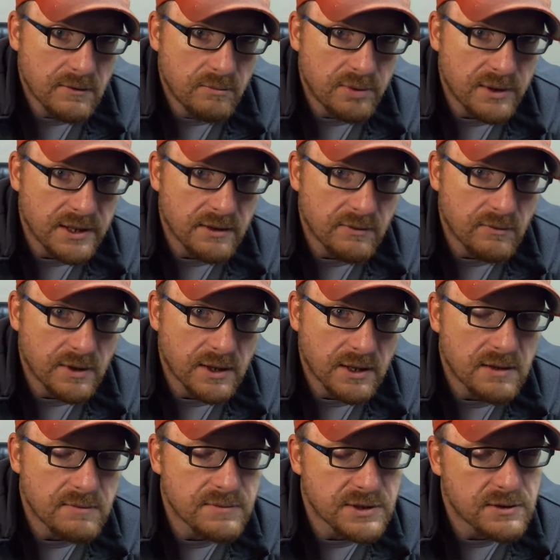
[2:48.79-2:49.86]
But when it
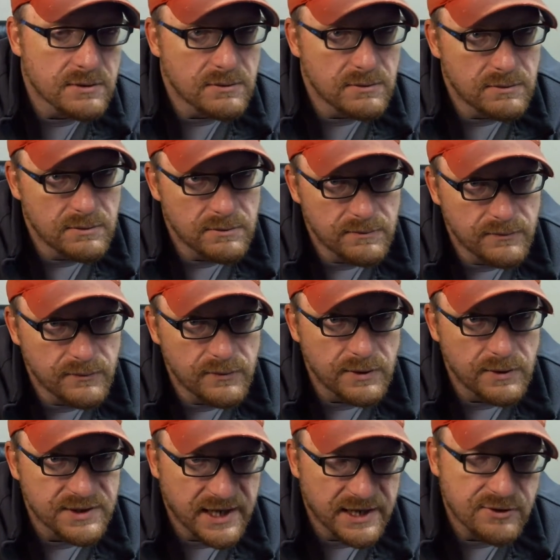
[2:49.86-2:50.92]
comes to
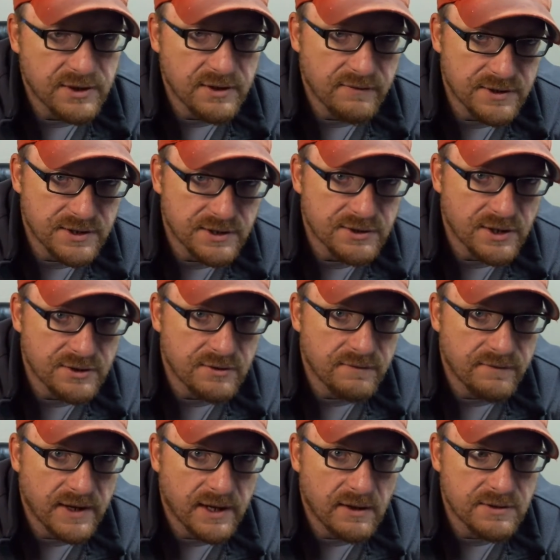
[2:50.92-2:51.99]
saturated versus unsaturated
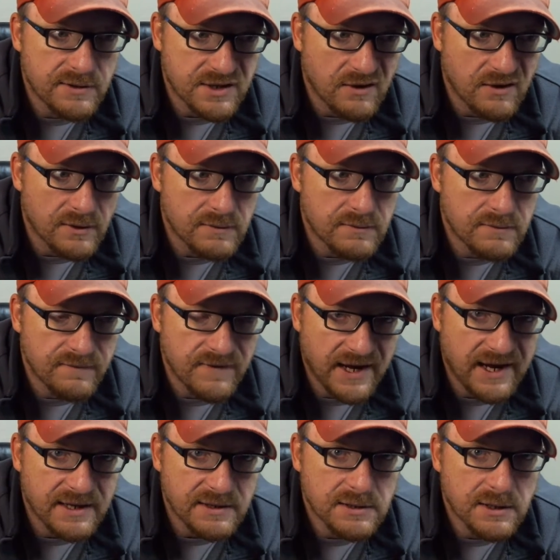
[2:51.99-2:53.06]
fat and solid
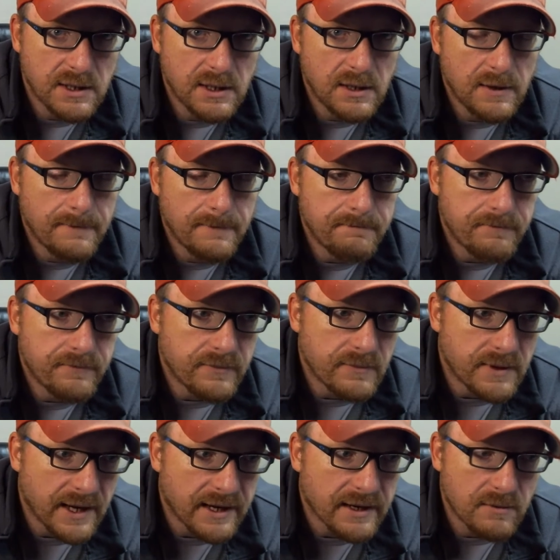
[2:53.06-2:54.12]
fats,
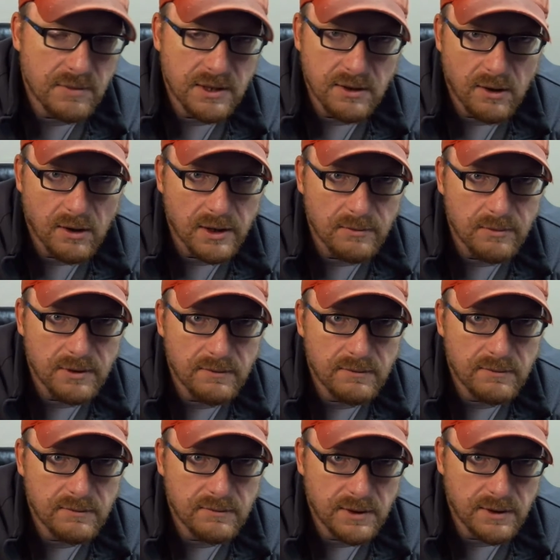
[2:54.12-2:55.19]
that can be an argument
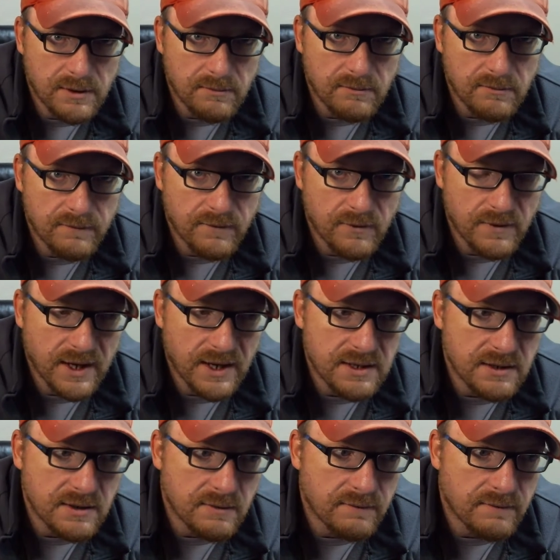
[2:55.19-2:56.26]
for the
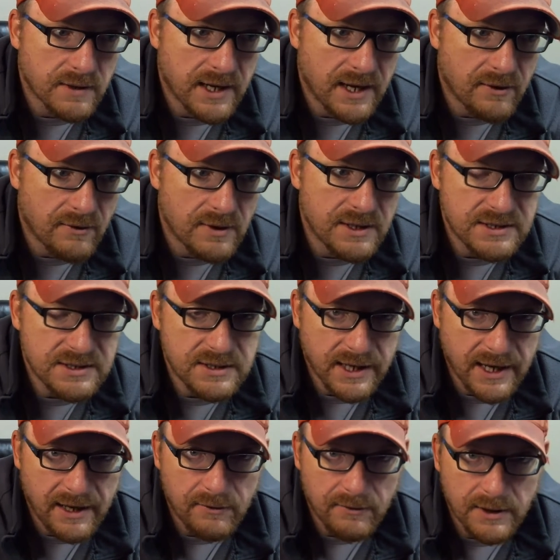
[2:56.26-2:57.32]
idea of a calorie isn't a
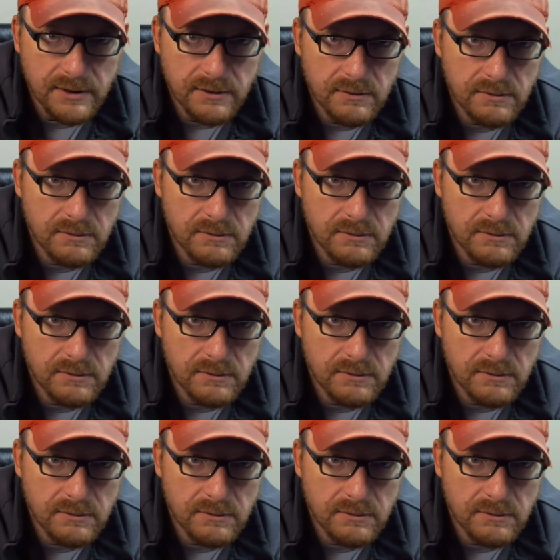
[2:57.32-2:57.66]
calorie